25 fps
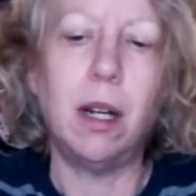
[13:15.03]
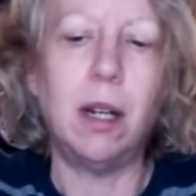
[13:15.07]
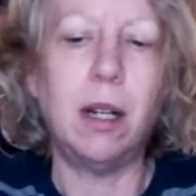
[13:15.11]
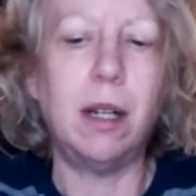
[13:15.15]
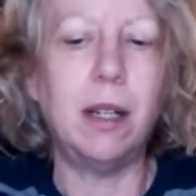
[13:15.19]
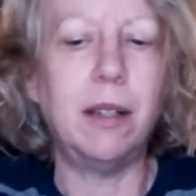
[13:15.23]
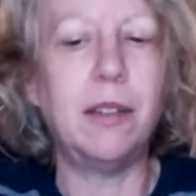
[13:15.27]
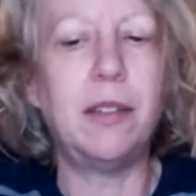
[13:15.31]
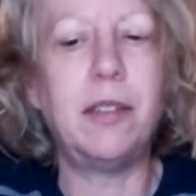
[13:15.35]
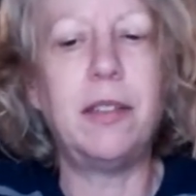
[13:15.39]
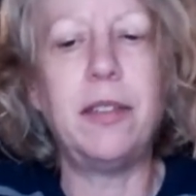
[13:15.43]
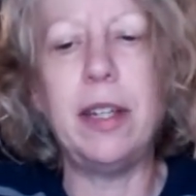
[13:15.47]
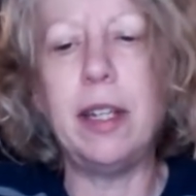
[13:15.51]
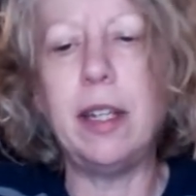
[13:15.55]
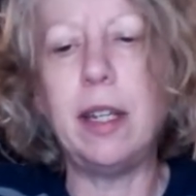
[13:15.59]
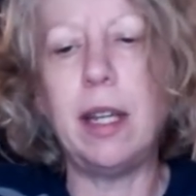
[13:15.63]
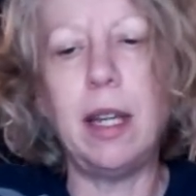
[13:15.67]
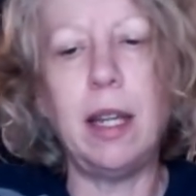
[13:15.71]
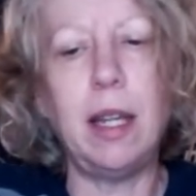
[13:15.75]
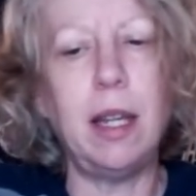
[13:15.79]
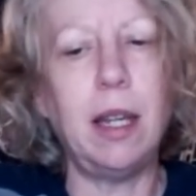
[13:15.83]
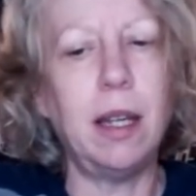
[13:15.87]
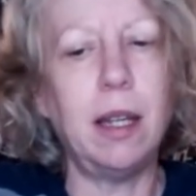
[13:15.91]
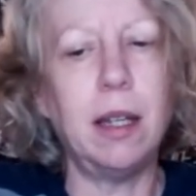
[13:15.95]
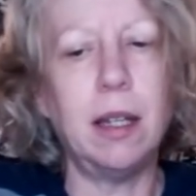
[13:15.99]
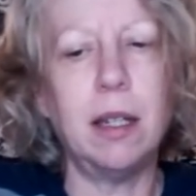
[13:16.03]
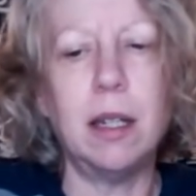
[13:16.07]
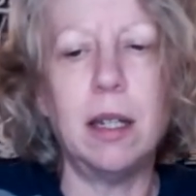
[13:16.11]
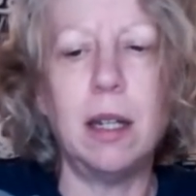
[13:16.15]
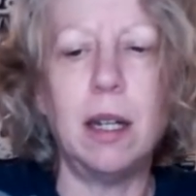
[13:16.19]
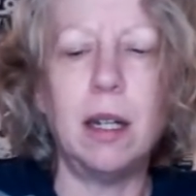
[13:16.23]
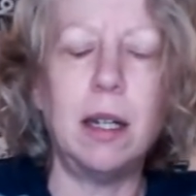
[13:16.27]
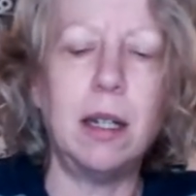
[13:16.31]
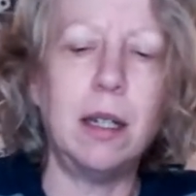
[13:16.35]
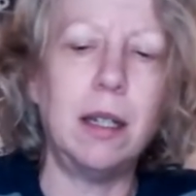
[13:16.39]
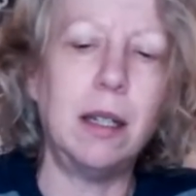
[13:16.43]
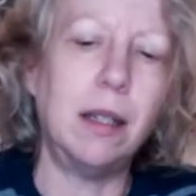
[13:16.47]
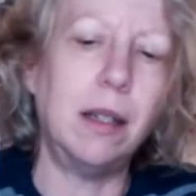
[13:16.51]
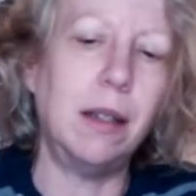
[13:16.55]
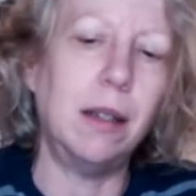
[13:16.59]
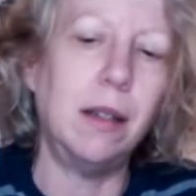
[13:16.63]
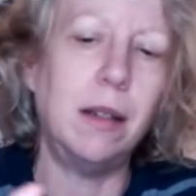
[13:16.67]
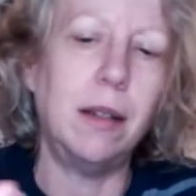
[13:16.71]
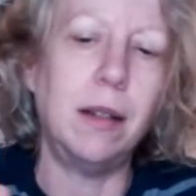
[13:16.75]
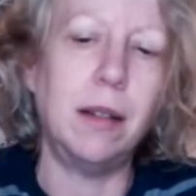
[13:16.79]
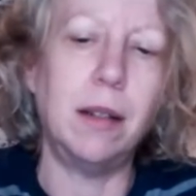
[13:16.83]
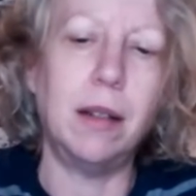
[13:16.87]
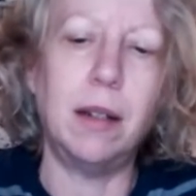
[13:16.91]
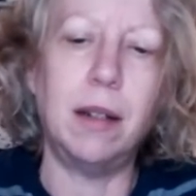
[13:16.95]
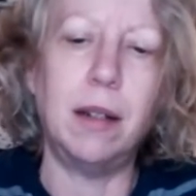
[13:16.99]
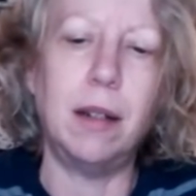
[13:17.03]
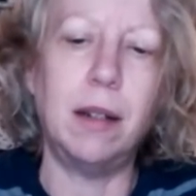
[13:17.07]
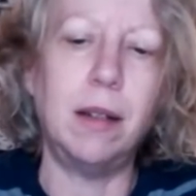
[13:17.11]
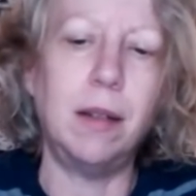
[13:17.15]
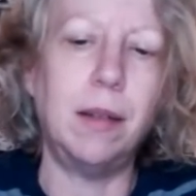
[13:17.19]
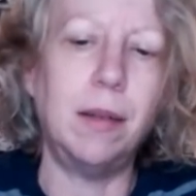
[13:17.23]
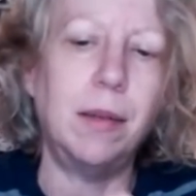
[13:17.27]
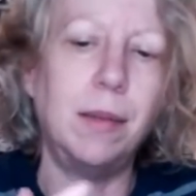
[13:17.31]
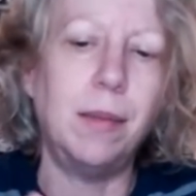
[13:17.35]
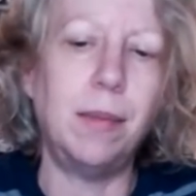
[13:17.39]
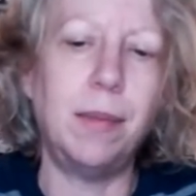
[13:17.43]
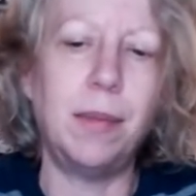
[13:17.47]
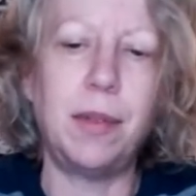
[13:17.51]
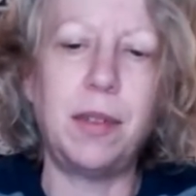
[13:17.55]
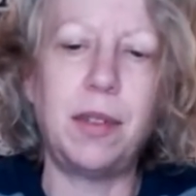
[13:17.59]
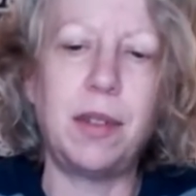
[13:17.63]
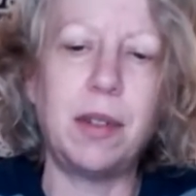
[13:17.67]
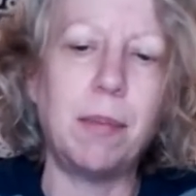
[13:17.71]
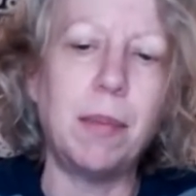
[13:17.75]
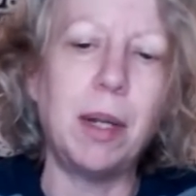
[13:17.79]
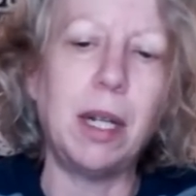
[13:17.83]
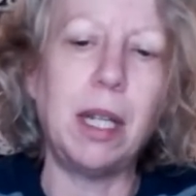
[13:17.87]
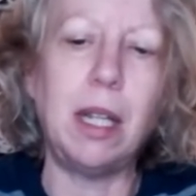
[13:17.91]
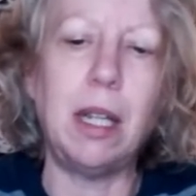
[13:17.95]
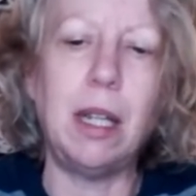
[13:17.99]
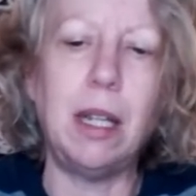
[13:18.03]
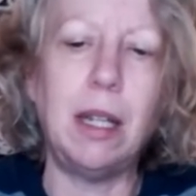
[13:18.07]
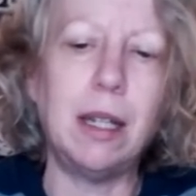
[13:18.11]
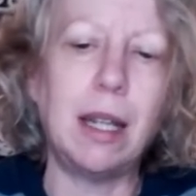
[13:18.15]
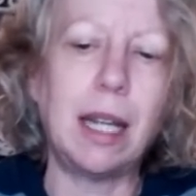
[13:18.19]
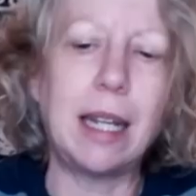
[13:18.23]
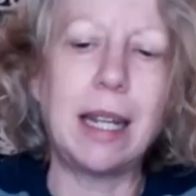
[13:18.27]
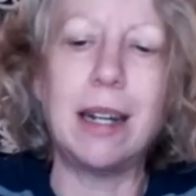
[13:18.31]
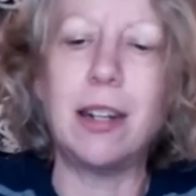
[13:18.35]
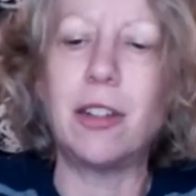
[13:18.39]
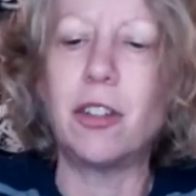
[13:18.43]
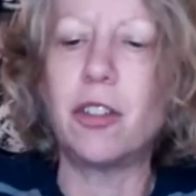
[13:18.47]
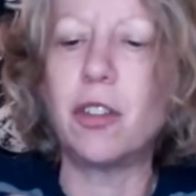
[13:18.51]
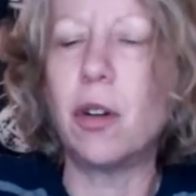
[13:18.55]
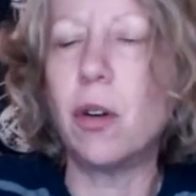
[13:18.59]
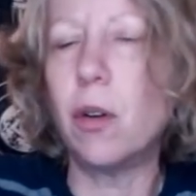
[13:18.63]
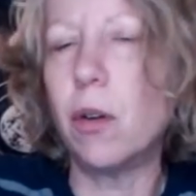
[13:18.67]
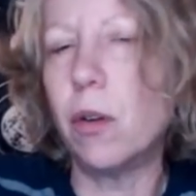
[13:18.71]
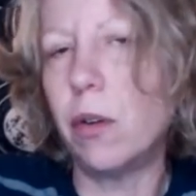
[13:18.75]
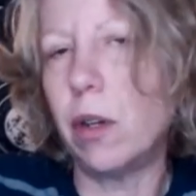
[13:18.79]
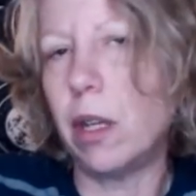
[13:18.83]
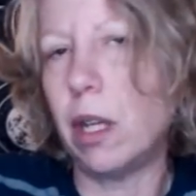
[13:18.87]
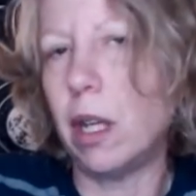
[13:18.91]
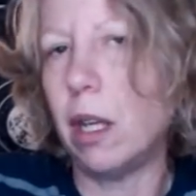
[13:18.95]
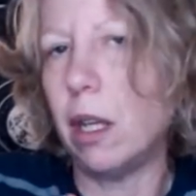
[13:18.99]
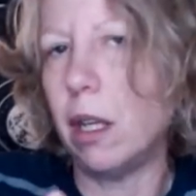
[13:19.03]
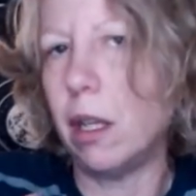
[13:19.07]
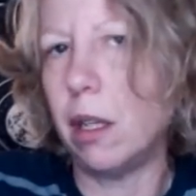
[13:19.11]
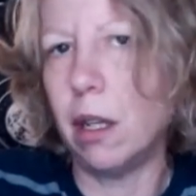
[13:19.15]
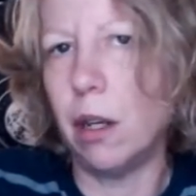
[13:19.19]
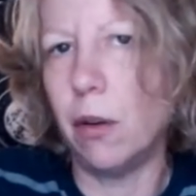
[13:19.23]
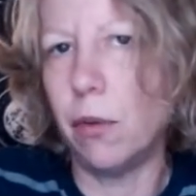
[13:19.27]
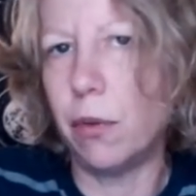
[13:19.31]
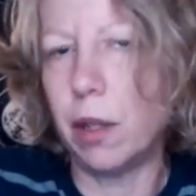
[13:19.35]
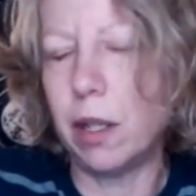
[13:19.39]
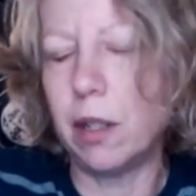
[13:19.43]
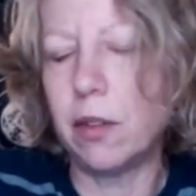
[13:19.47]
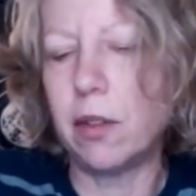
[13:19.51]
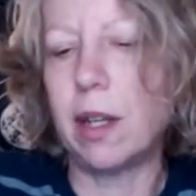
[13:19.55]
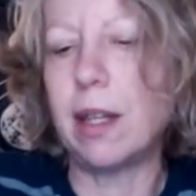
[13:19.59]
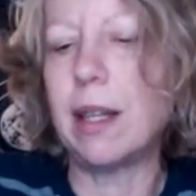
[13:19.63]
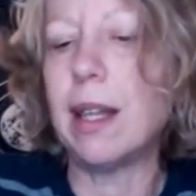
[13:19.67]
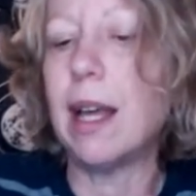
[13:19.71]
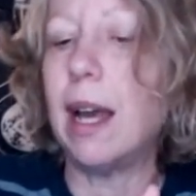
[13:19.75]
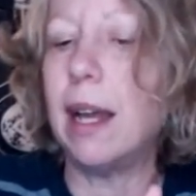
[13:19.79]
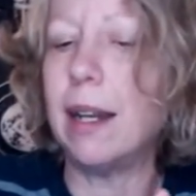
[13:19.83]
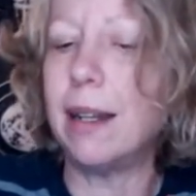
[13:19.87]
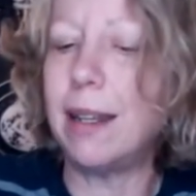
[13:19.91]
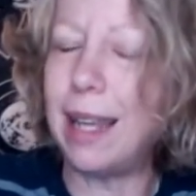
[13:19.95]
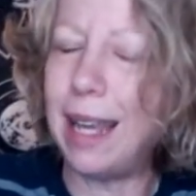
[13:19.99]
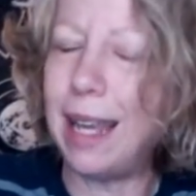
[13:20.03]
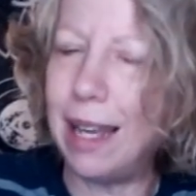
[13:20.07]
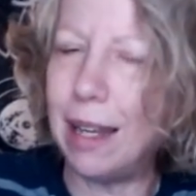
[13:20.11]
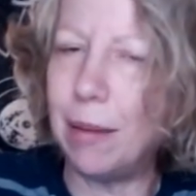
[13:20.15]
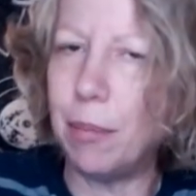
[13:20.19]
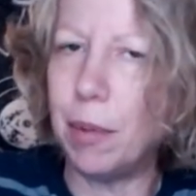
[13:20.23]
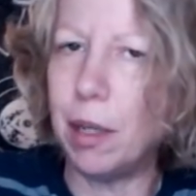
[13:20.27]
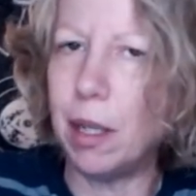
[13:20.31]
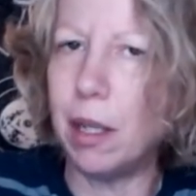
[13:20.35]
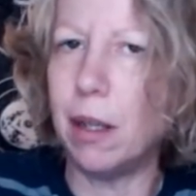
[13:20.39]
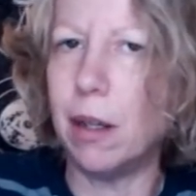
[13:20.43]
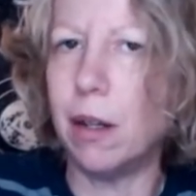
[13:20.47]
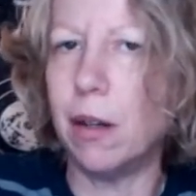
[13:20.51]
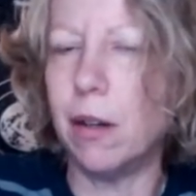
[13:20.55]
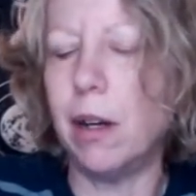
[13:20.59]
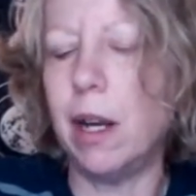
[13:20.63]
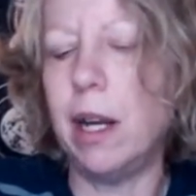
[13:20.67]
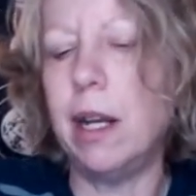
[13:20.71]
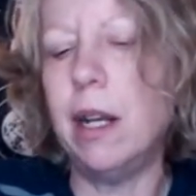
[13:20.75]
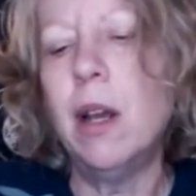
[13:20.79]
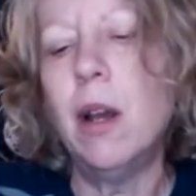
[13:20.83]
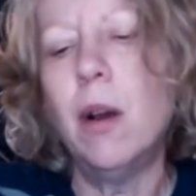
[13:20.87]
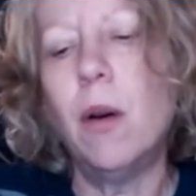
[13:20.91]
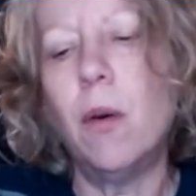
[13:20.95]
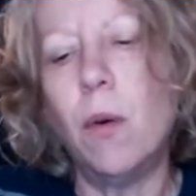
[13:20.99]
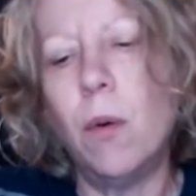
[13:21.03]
seeking somebody like an attorney, you know, things like that. Can be, all right.